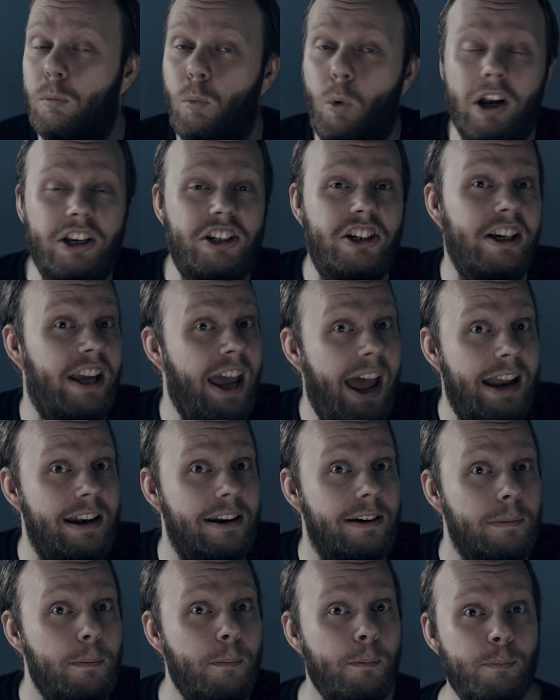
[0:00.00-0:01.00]
watch
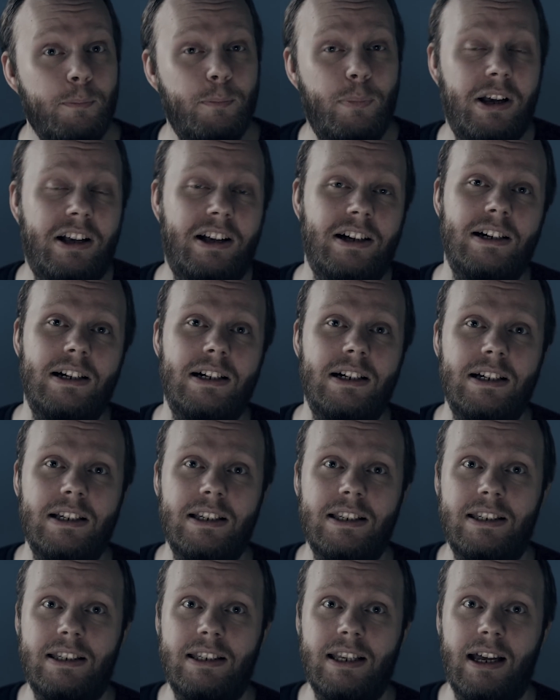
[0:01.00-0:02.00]
again,
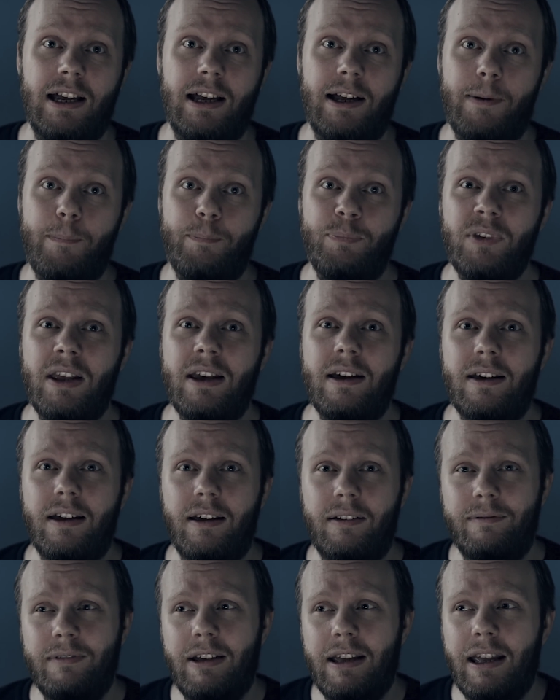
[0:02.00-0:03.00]
because
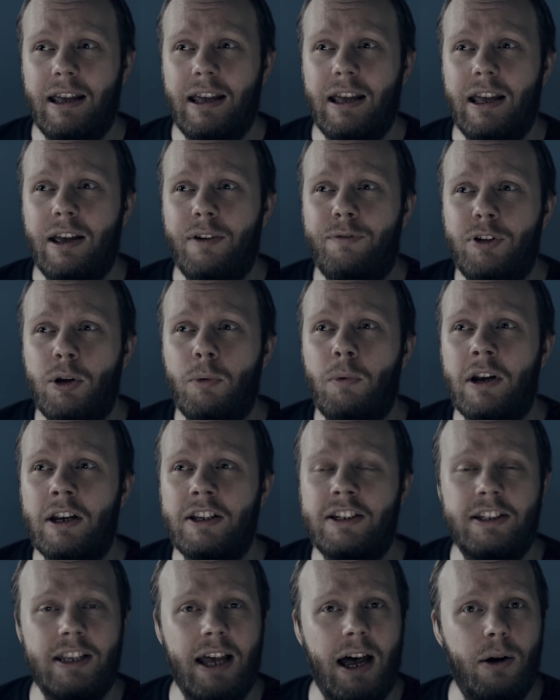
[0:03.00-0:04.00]
if you want
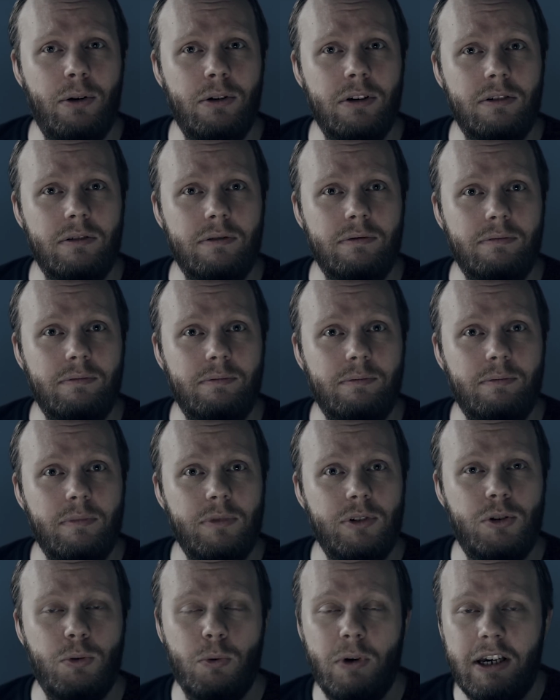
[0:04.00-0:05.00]
to sound
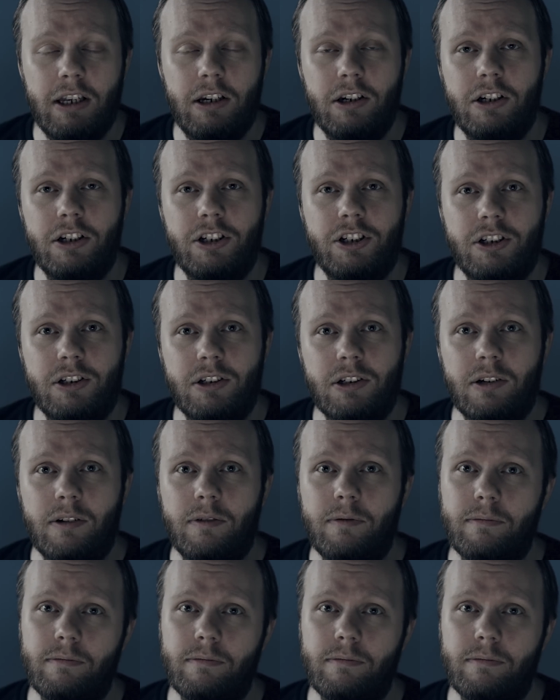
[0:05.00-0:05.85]
Swedish,